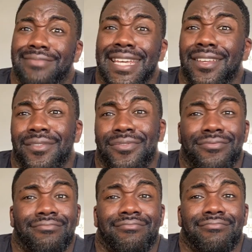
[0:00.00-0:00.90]
Leave.
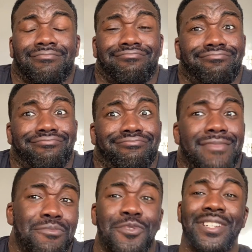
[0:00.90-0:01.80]

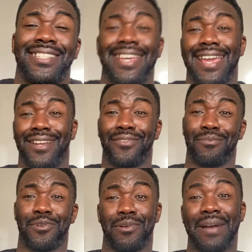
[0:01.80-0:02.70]
I'm not going to say anything
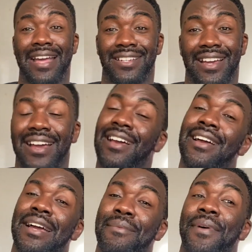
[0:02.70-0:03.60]
more about that.
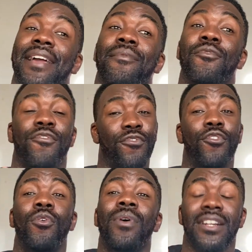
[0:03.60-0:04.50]
But
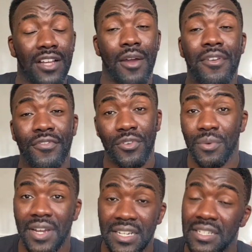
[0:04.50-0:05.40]
going
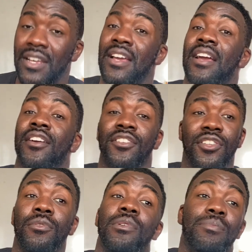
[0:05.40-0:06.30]
forward,
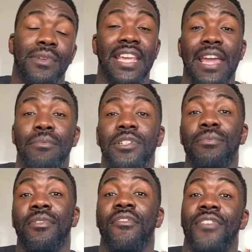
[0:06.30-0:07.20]
You would be able to
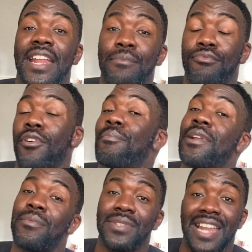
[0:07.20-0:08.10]
prevent
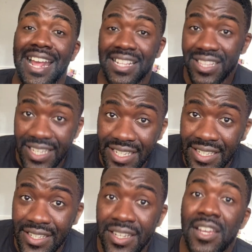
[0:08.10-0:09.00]
problems like
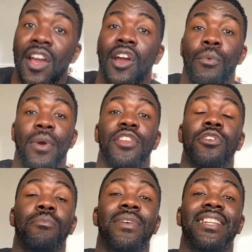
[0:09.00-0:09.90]
this when
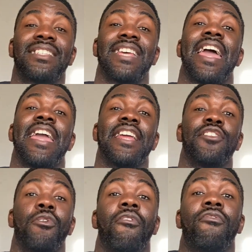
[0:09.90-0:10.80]
you maintain your